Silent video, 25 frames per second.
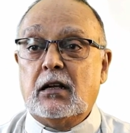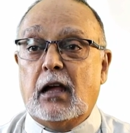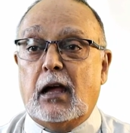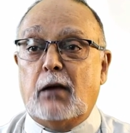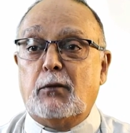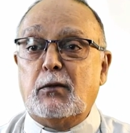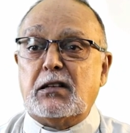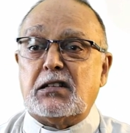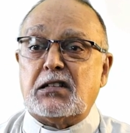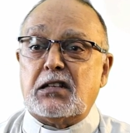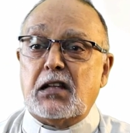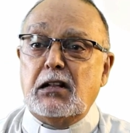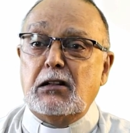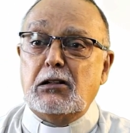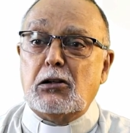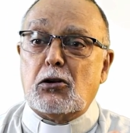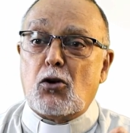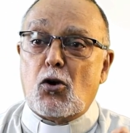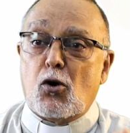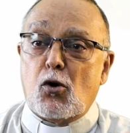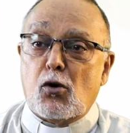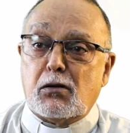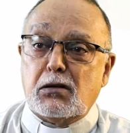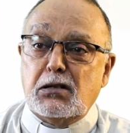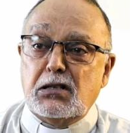and we sing the
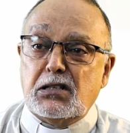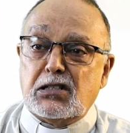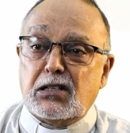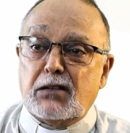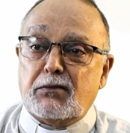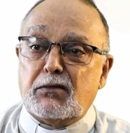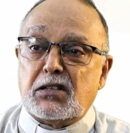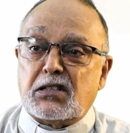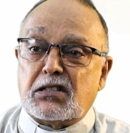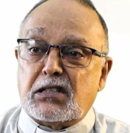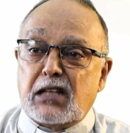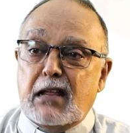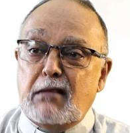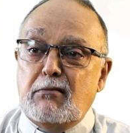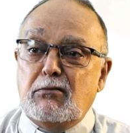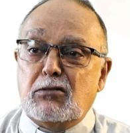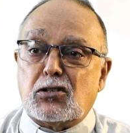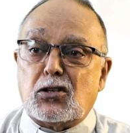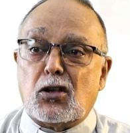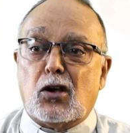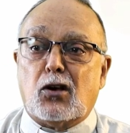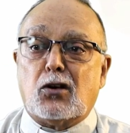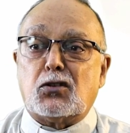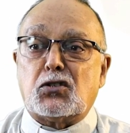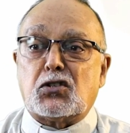chorus of the same
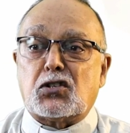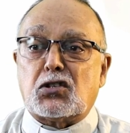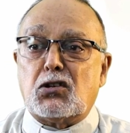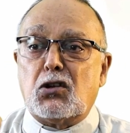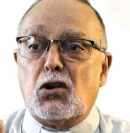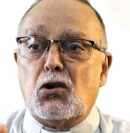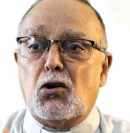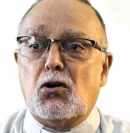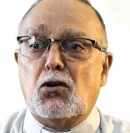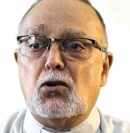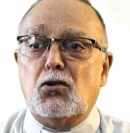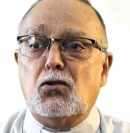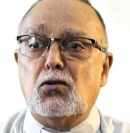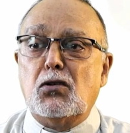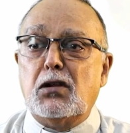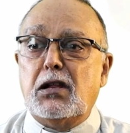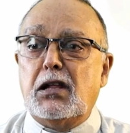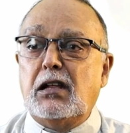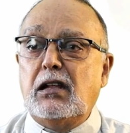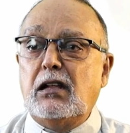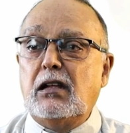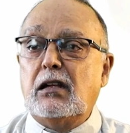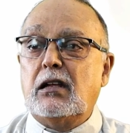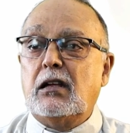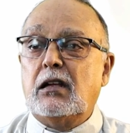song
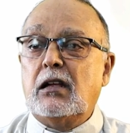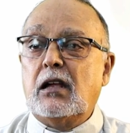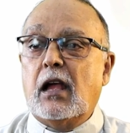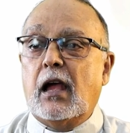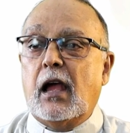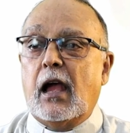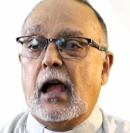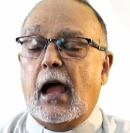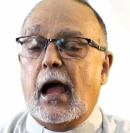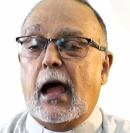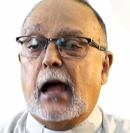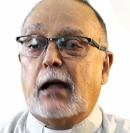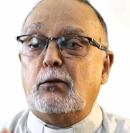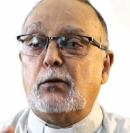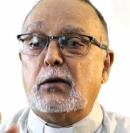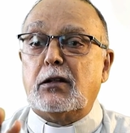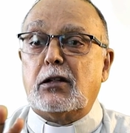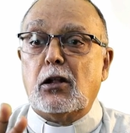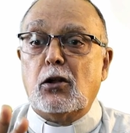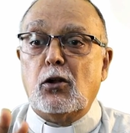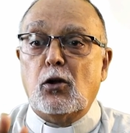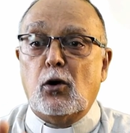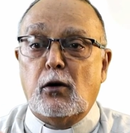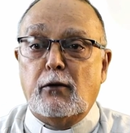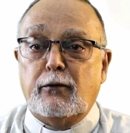slowly and with
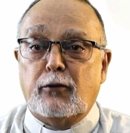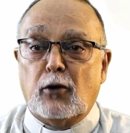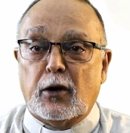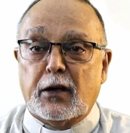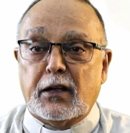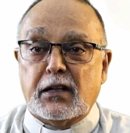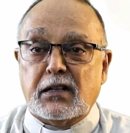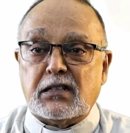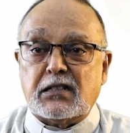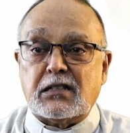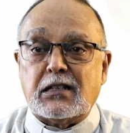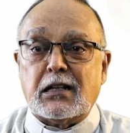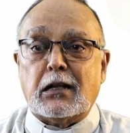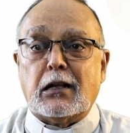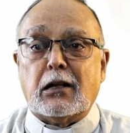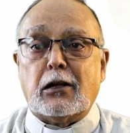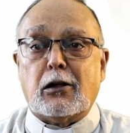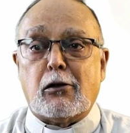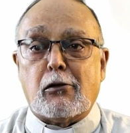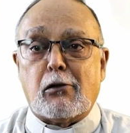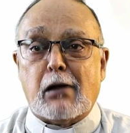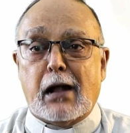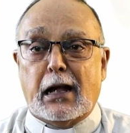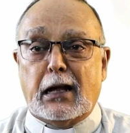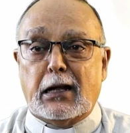a low voice
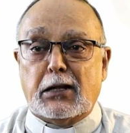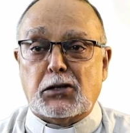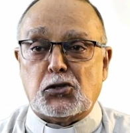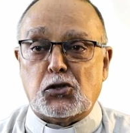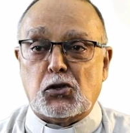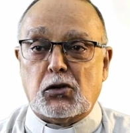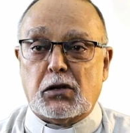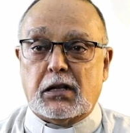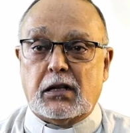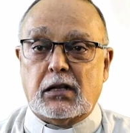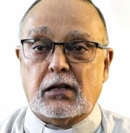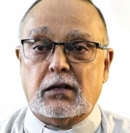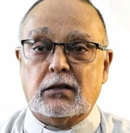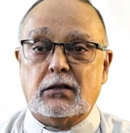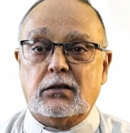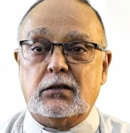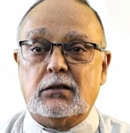gradually.